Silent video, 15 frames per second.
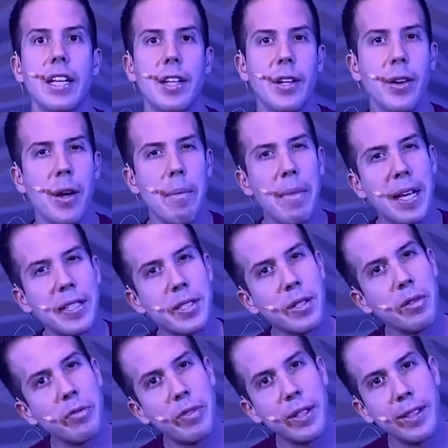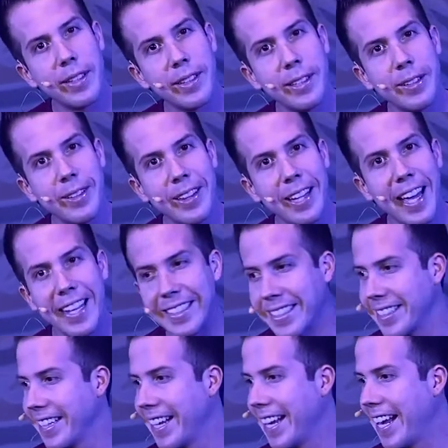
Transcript: You know, it makes you feel a little less